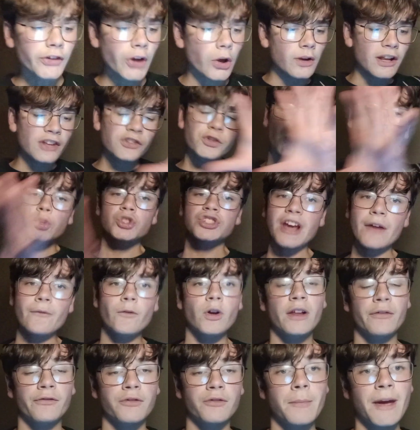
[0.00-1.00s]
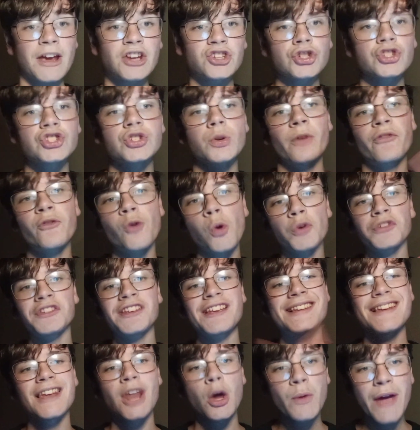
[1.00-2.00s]
So let's talk general information. So of
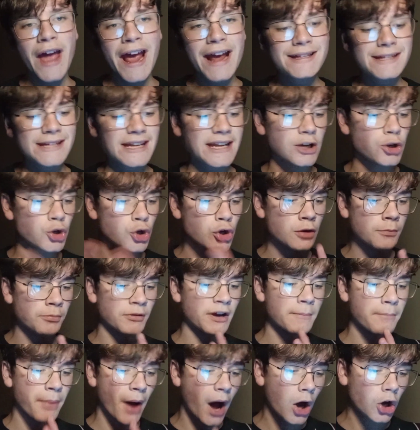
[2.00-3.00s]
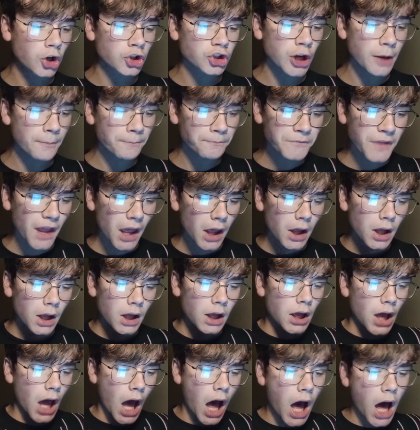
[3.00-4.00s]
course, it's located in Newbury, Berkshire,
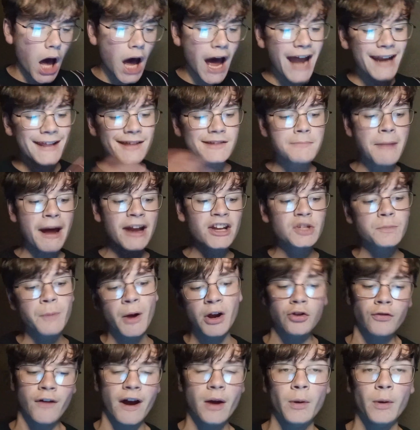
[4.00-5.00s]
and it's managed by